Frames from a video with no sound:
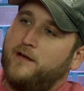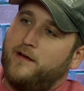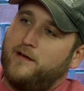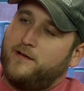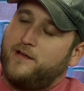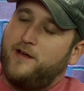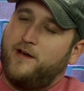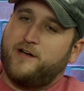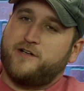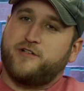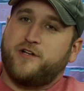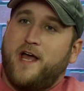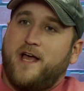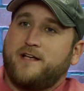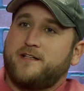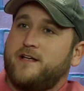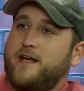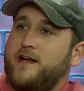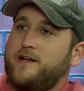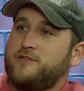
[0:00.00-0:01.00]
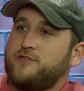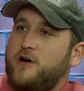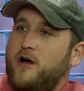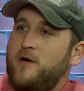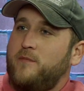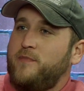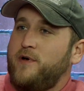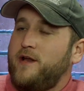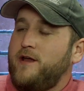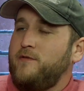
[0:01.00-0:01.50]
Kearis Jackson had a
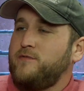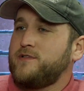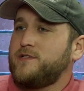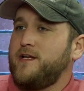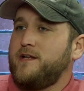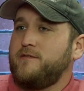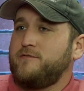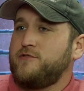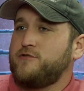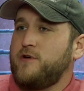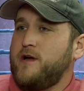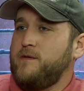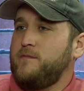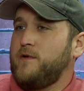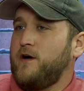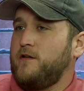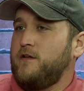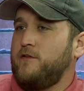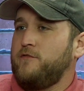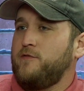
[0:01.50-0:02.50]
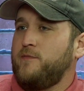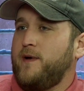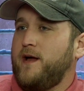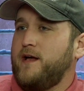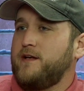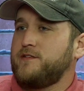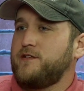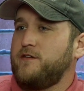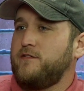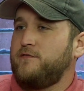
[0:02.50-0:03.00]
drop, but he was getting draped all over
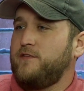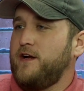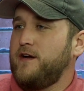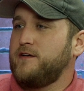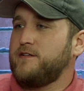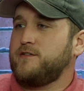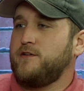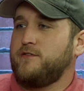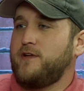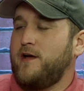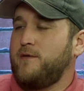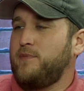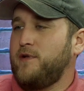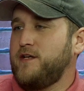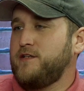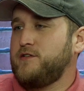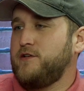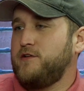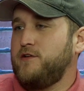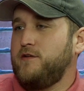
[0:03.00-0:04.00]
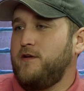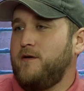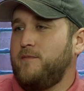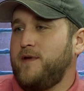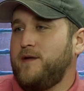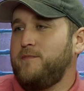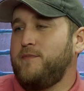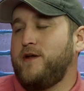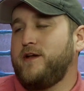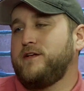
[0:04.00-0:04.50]
pass interference on that play. So, if
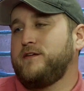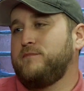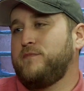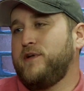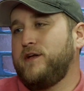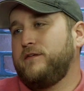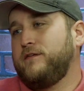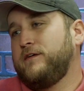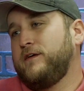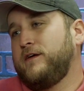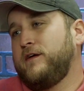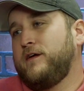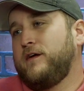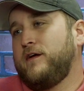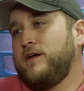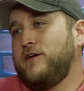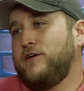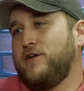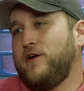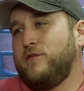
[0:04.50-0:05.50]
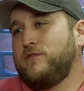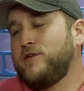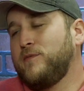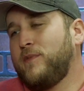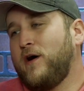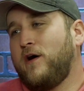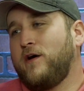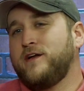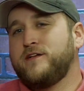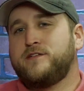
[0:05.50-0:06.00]
the
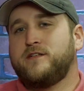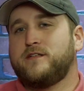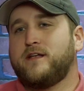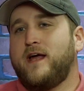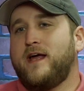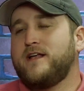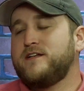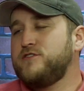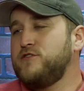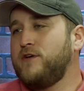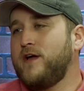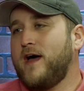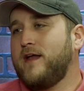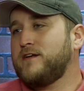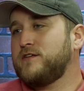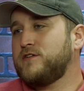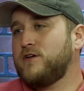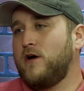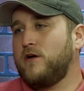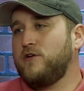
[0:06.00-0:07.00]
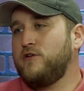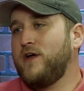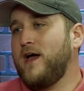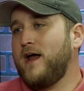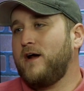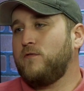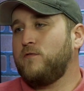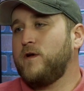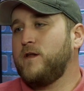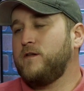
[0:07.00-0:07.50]
ball hits you in the hands, you got
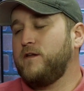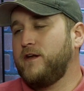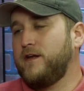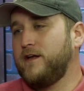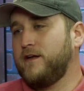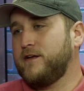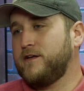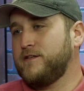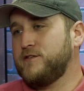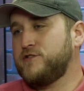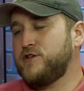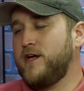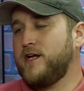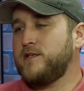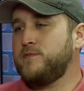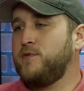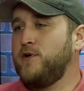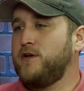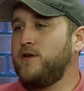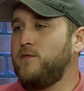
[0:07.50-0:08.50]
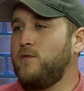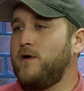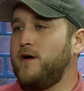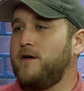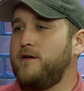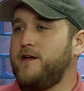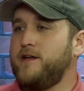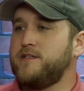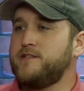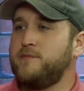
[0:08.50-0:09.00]
to reel it in because Jake's putting it where
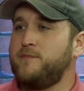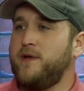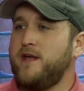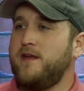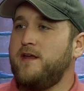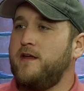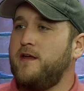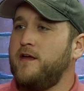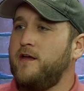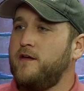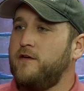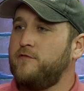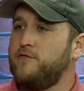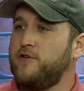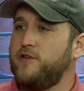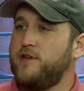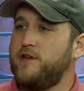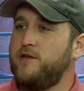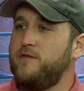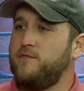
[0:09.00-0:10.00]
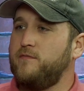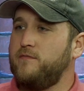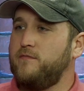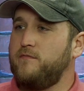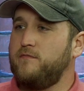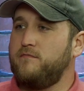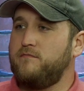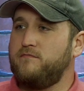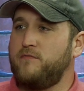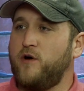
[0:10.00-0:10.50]
it needs to be for the
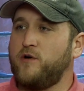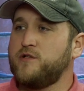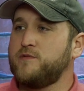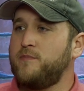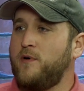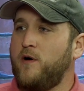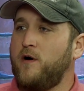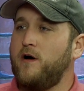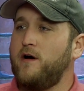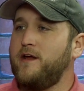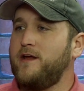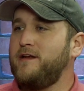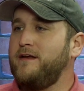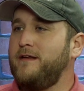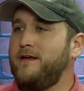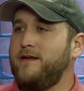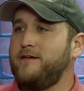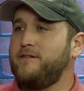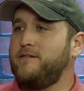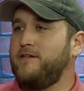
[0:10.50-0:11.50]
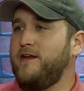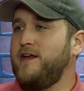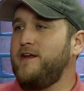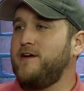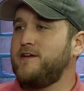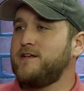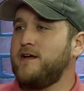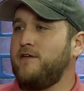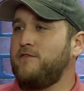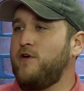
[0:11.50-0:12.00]
most part. He
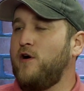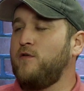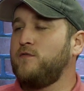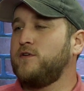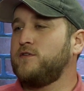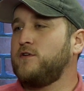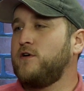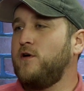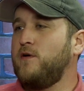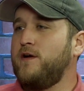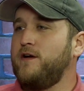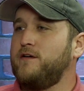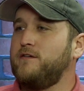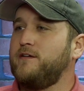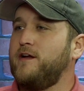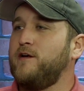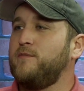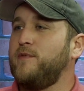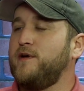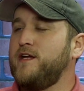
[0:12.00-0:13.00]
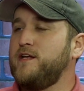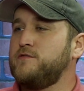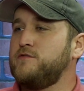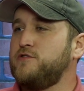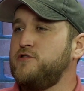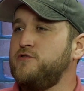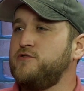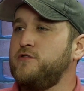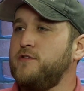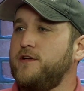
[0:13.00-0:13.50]
does have overthrow here and there, but he's
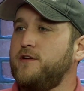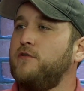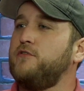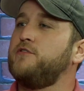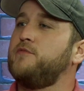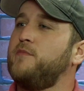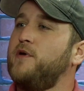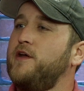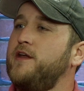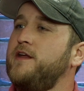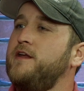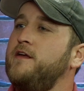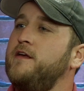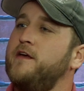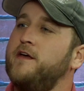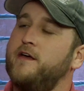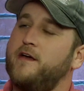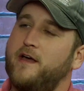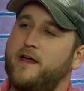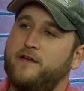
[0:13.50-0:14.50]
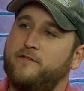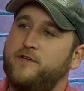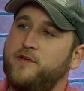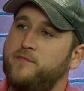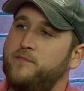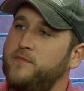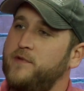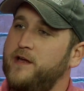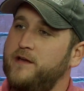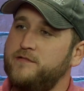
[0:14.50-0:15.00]
usually on the money. And if he
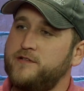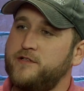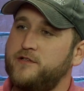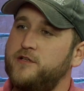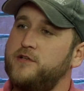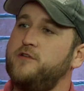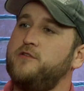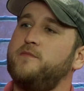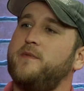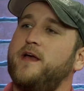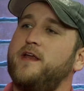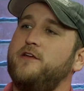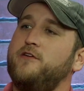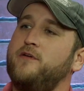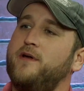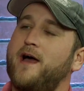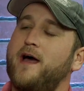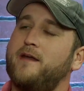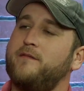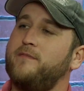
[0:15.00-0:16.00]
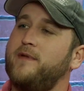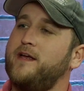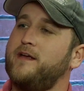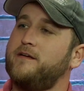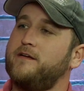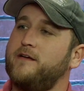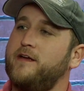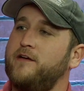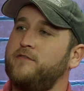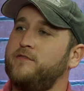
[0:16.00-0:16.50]
gives it to you, man, you got to
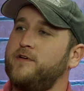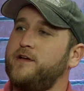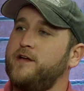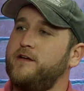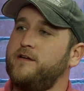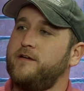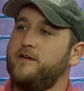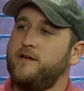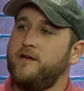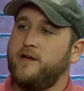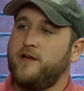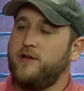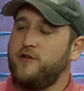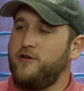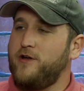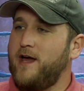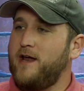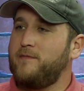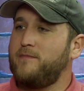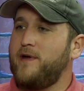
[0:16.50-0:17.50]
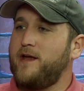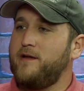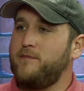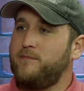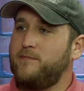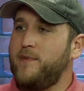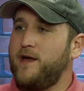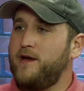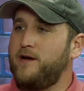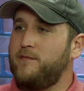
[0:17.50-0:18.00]
make
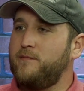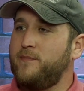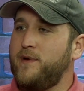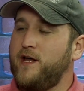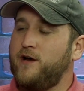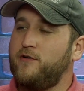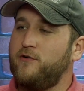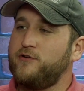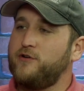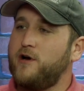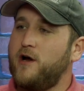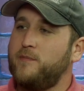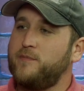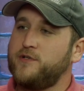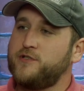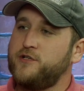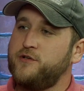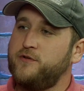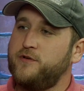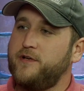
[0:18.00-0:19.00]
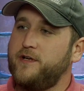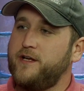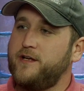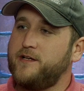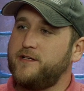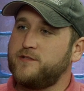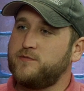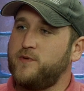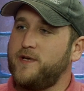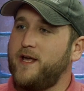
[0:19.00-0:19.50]
better on your opportunity
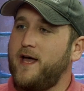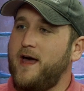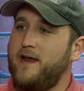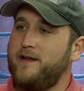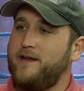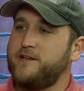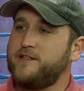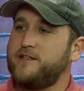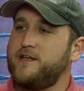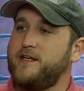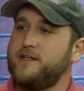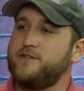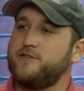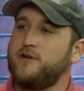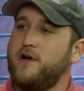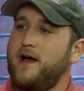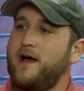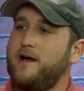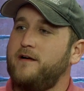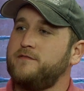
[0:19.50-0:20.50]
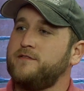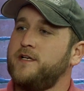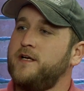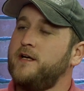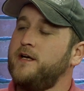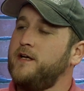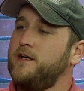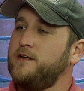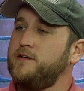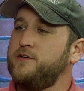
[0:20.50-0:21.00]
because we got to extend drives
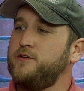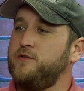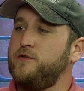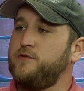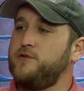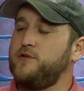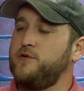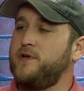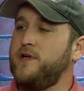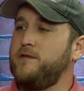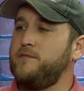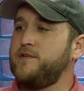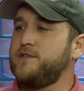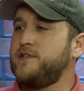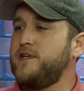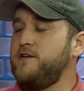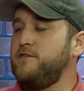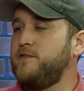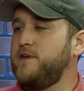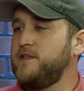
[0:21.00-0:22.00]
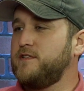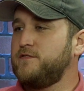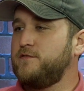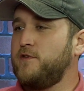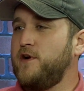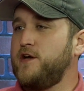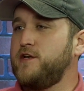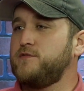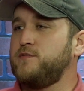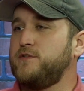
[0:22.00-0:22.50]
to keep this defense
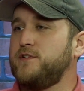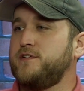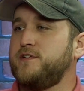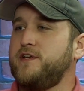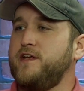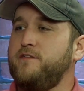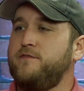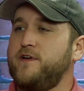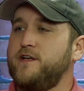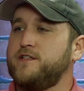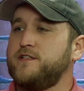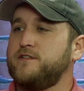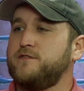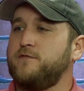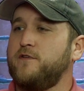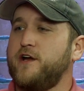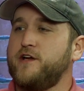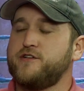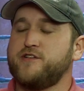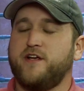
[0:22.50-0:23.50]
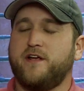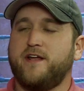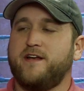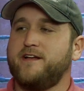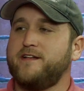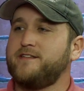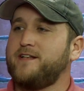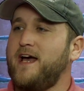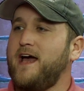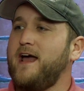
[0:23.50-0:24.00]
fresh. When this defense is fresh, it can
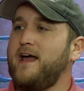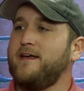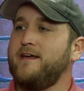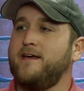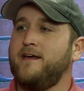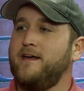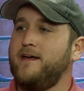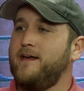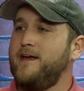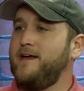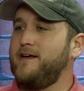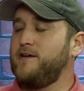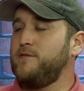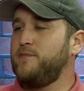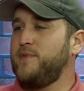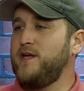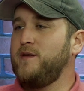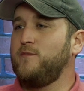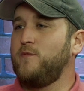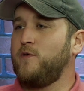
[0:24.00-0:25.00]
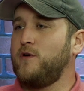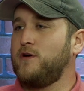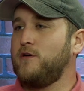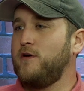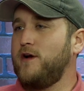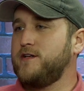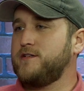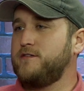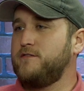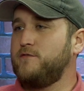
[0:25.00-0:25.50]
attack, it can be more
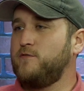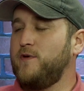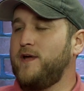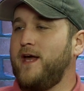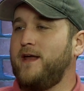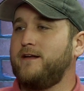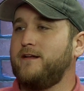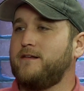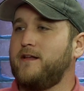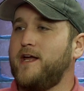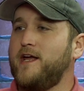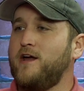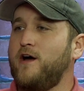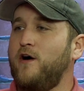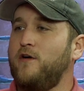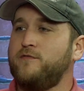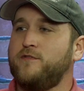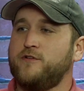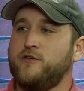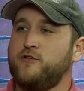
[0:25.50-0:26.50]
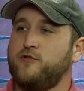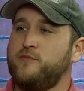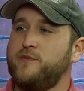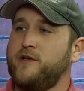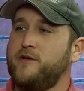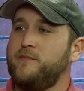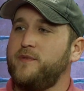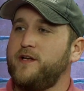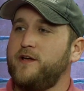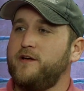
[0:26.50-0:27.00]
aggressive. We had to lay off a little
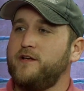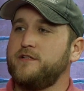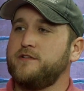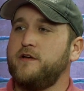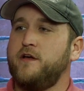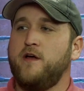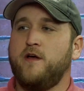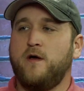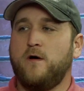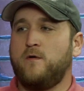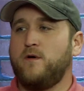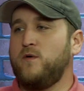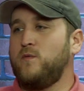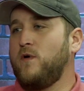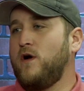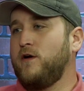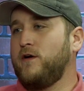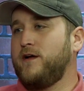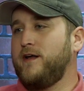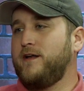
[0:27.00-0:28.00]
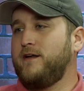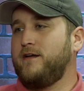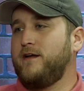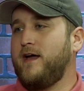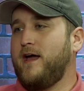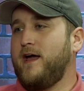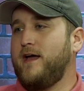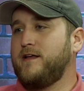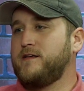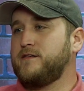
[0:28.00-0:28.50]
bit because we were getting
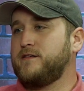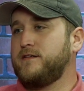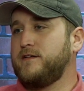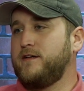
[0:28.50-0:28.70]
gas.